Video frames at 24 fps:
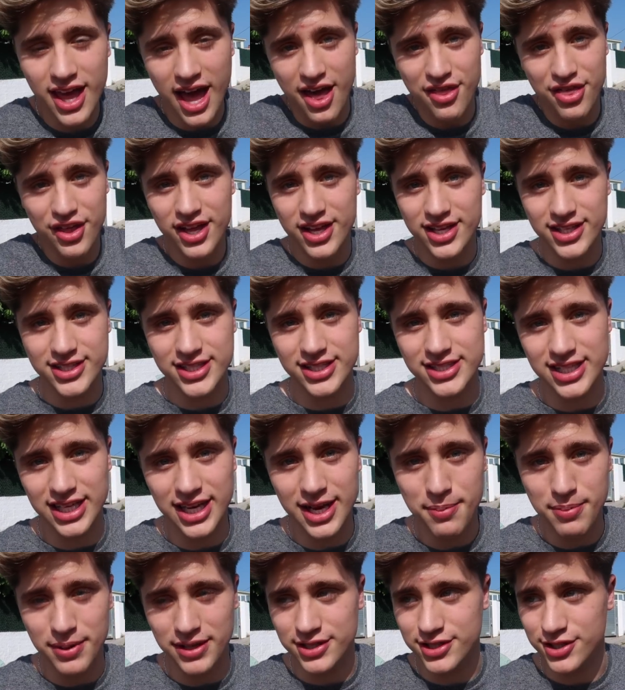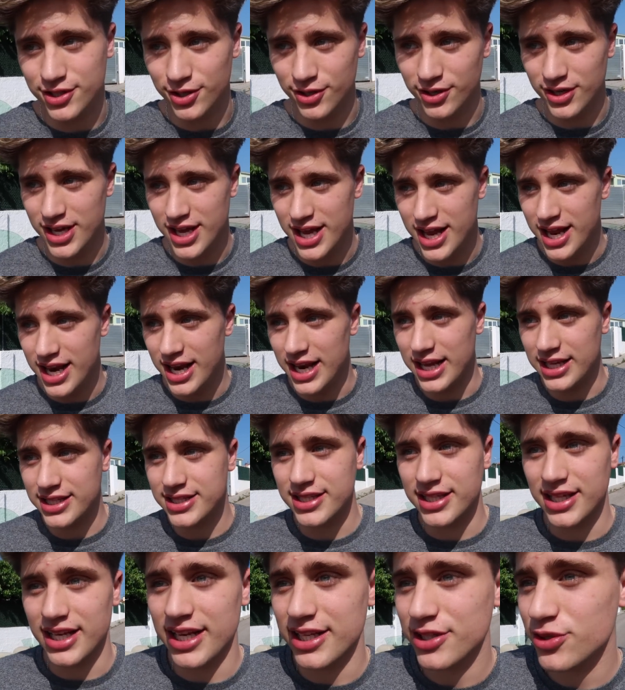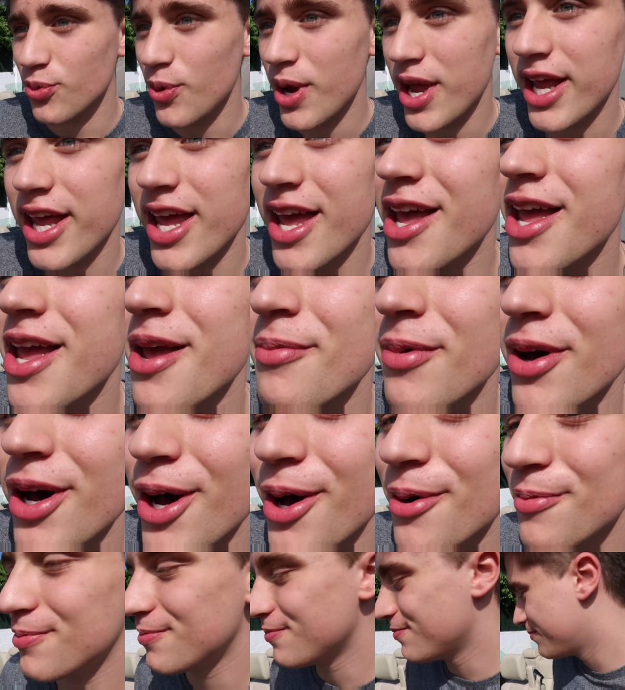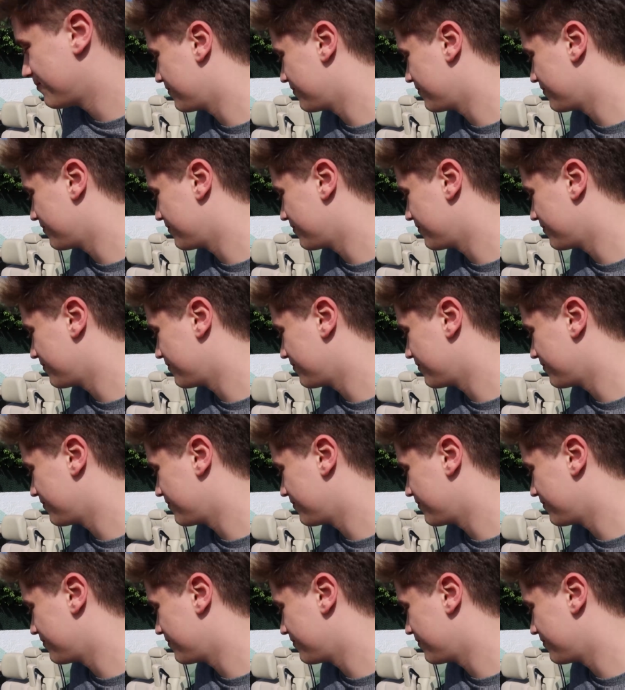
He, I think he's sleeping, so let's let's wake him up.